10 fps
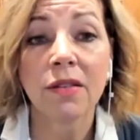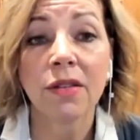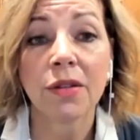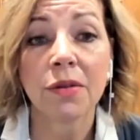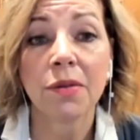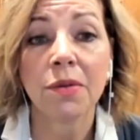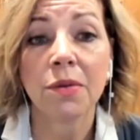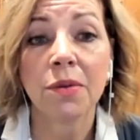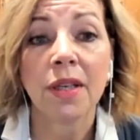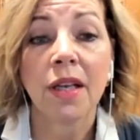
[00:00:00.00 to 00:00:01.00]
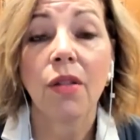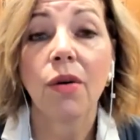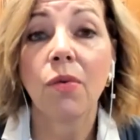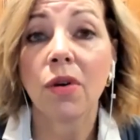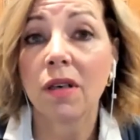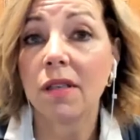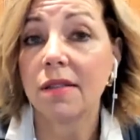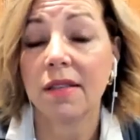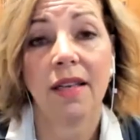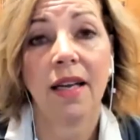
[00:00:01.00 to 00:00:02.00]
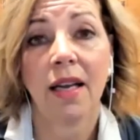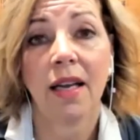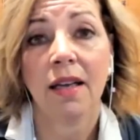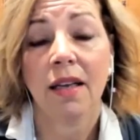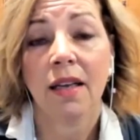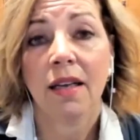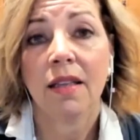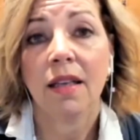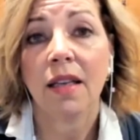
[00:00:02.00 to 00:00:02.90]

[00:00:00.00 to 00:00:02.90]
to the world today, that,